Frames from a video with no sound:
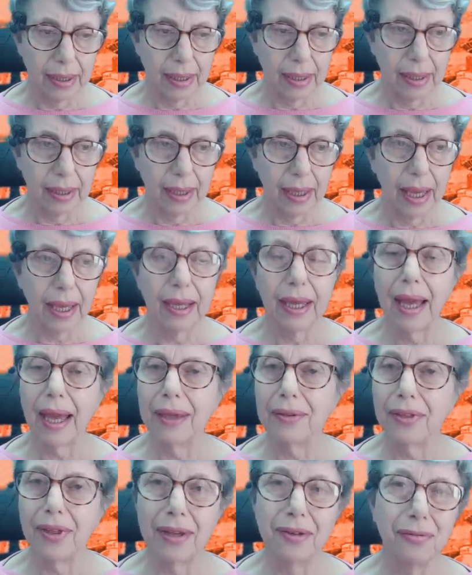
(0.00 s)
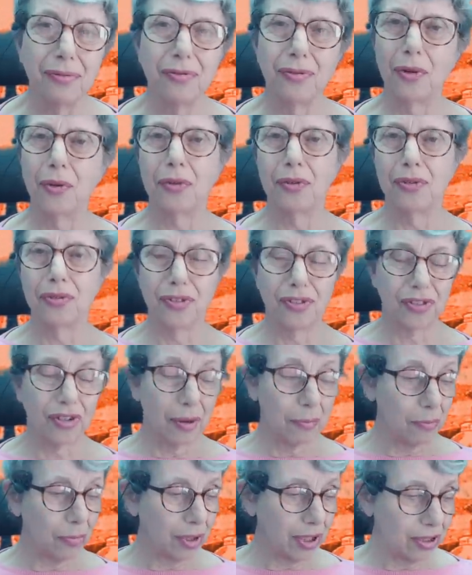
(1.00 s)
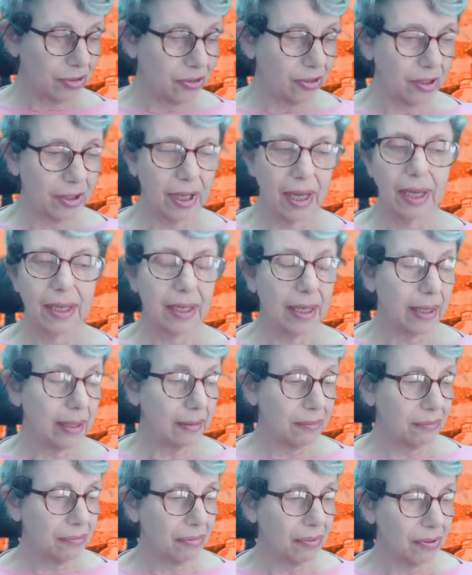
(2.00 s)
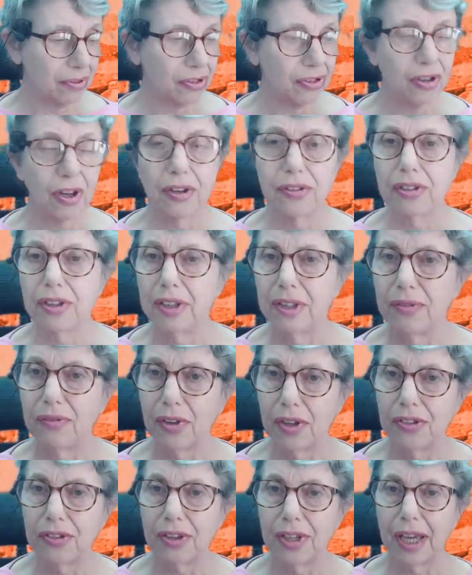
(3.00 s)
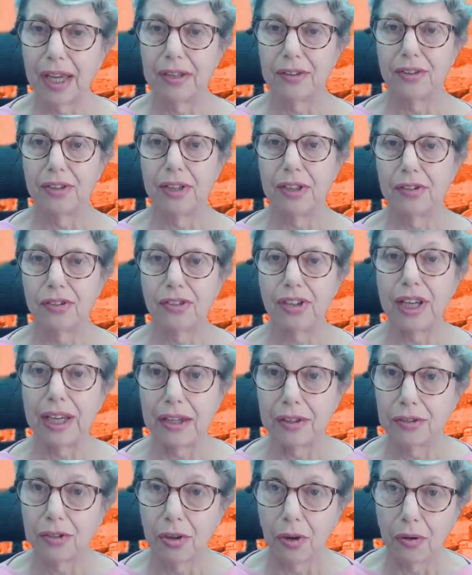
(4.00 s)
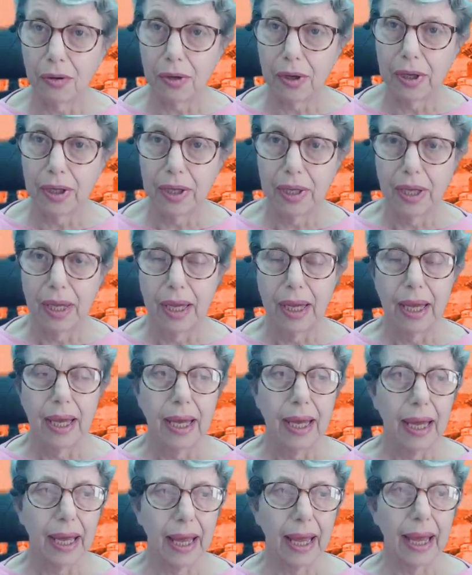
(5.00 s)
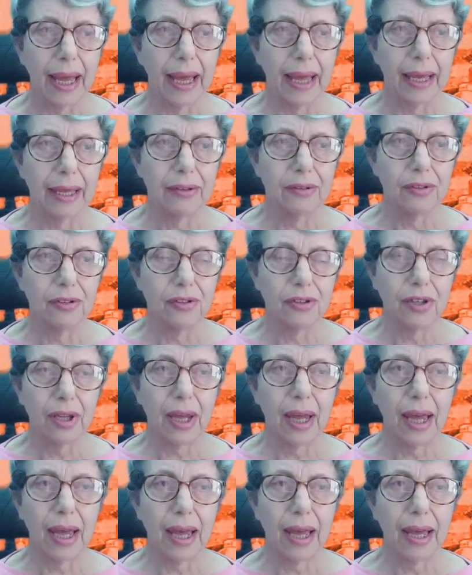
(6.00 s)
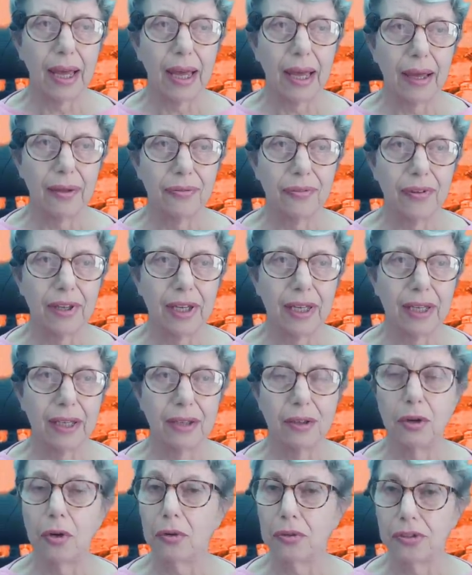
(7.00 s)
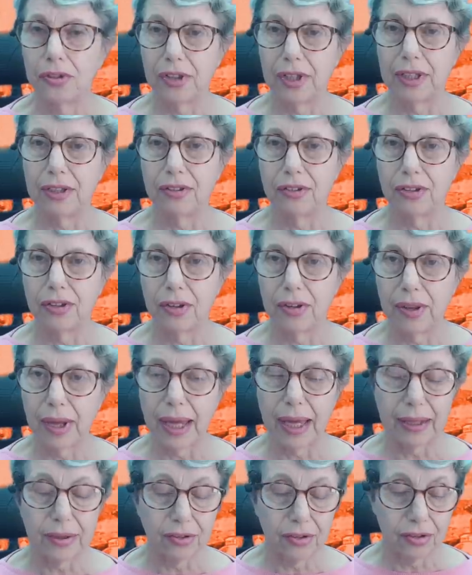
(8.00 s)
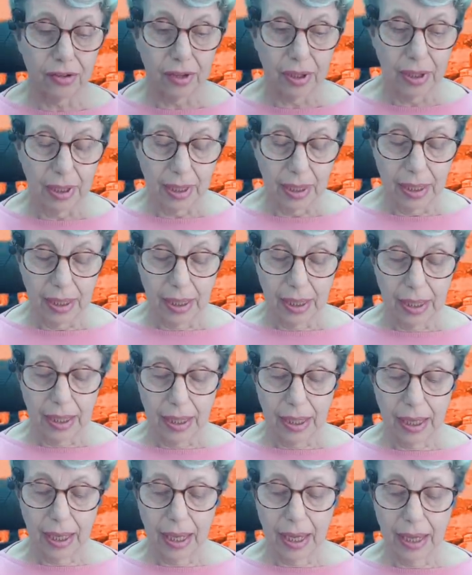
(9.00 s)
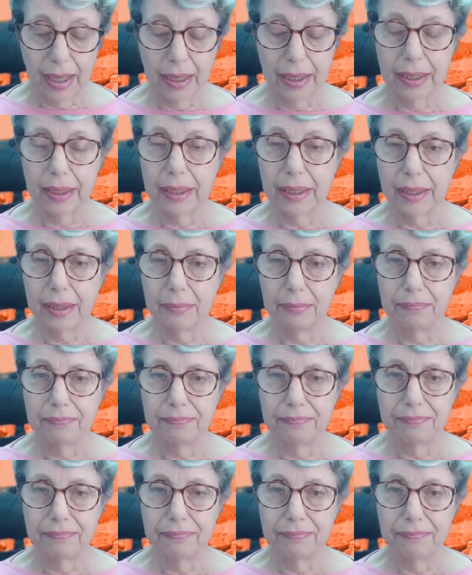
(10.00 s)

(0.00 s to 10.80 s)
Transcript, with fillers: uh, I, I, then, for some reason, I uh, started investigating TikTok. And having got into that, I